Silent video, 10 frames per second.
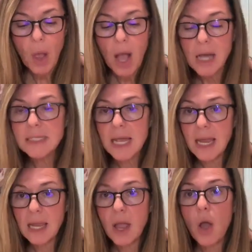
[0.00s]
a
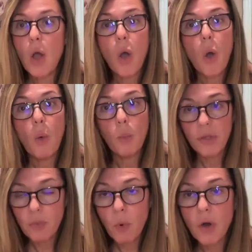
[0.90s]
day
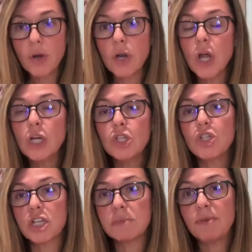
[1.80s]
with water
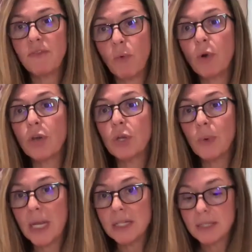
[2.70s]
just before you
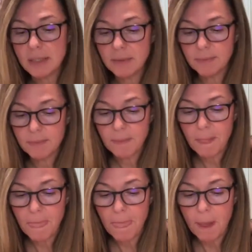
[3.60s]
eat
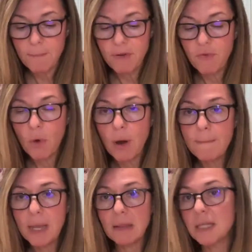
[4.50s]
before a
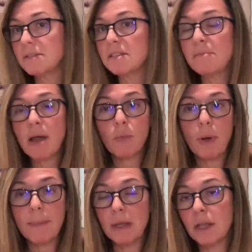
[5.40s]
meal. It doesn't matter
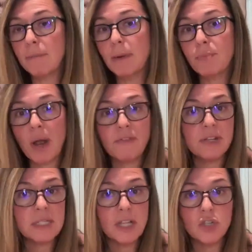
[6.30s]
what meal, it can be
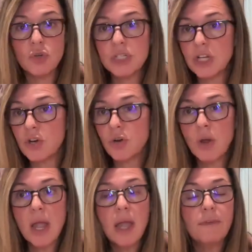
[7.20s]
breakfast, lunch, or dinner.
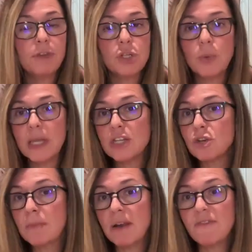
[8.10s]
If you're doing
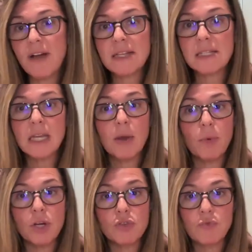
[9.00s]
intermittent fasting, it
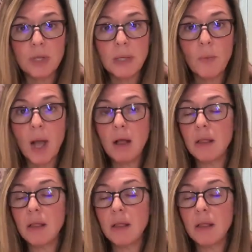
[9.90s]
works really well.